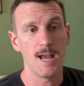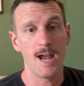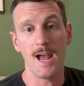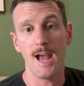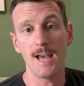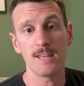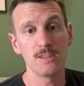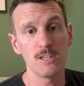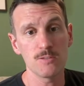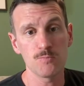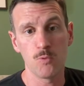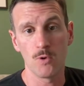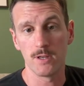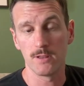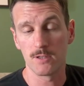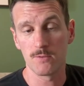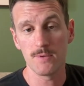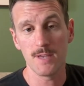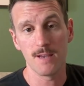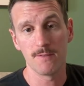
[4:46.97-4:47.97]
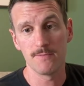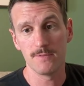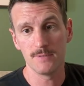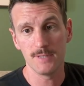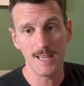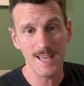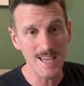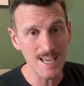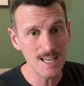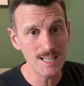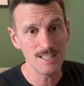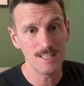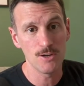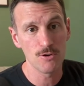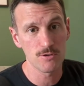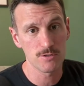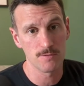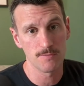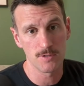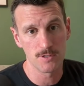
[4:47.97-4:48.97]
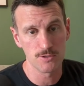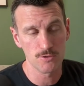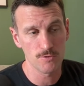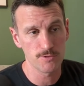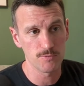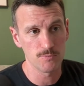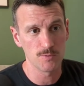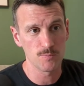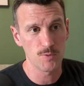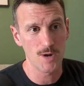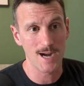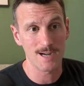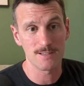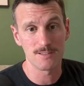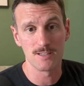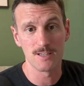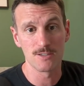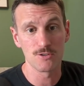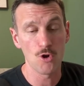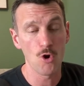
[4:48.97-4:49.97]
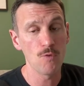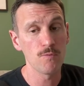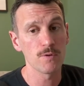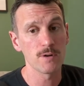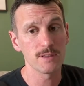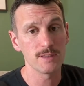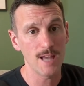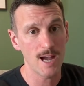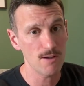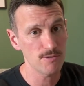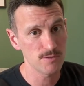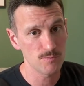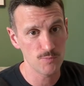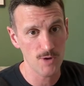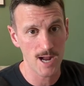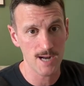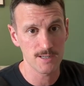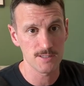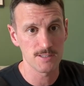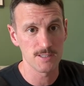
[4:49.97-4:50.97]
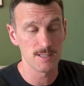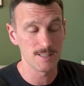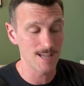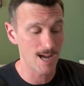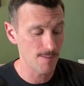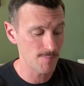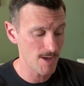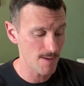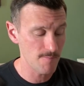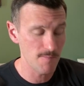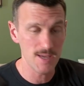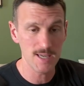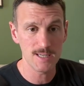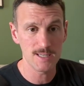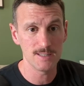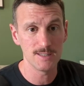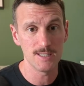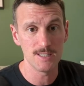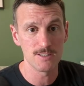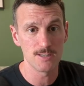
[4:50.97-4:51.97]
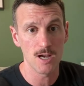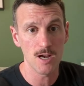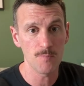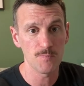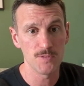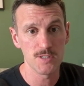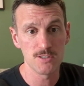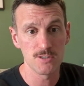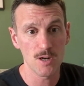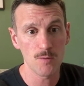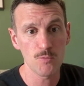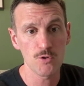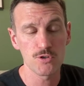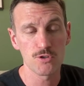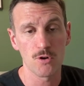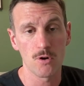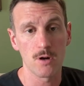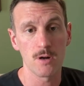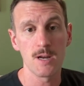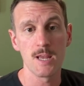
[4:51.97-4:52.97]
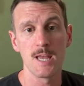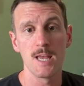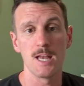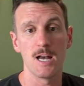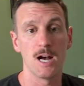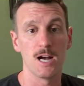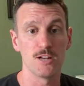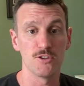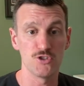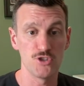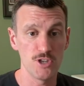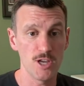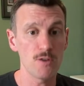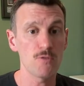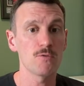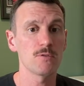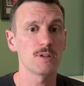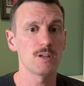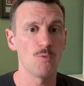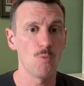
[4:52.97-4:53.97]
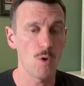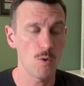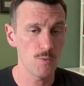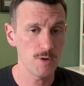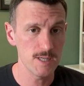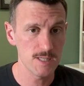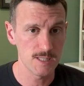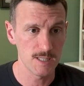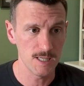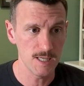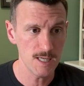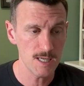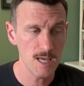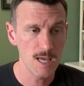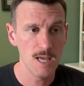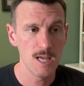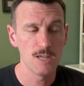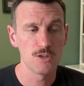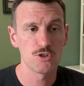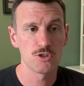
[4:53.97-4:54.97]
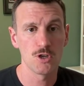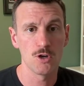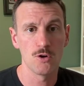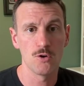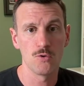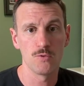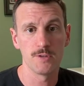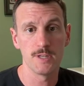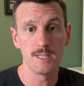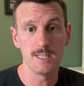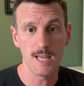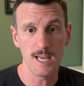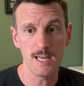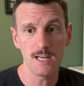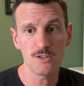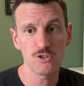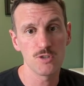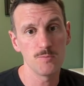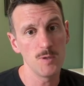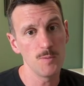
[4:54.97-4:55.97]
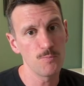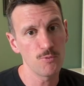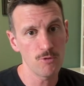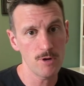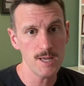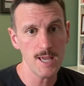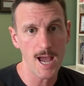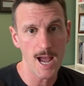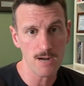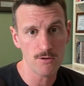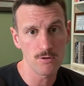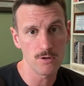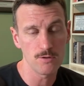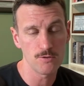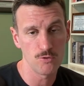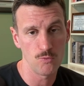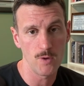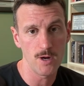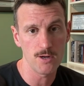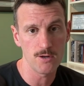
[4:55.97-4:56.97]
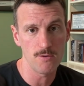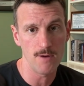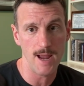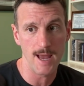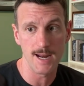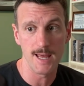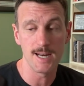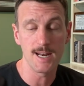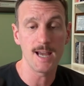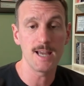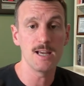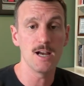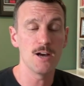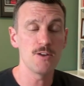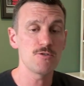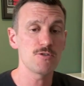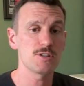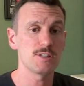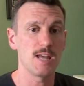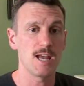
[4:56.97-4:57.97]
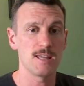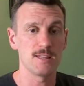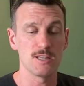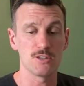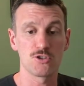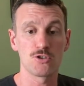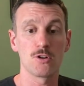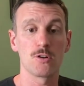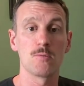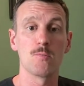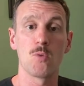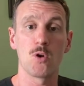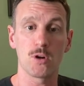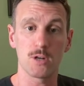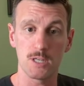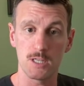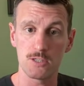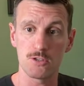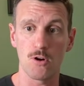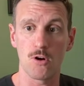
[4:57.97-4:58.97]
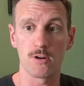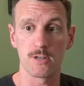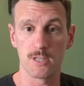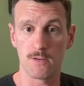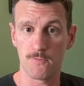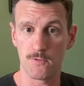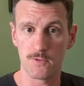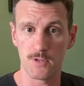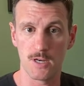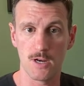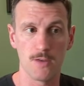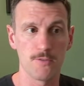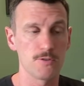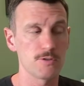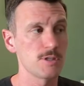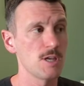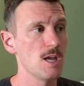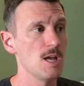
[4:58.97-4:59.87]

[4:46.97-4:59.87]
at this point, like we have 8 years of consulting with practices, over 1,000 practices. I'm not making these up. These numbers are generally what we see. So the data should be pretty accurate to where you're at. And I understand that certain markets are different than others.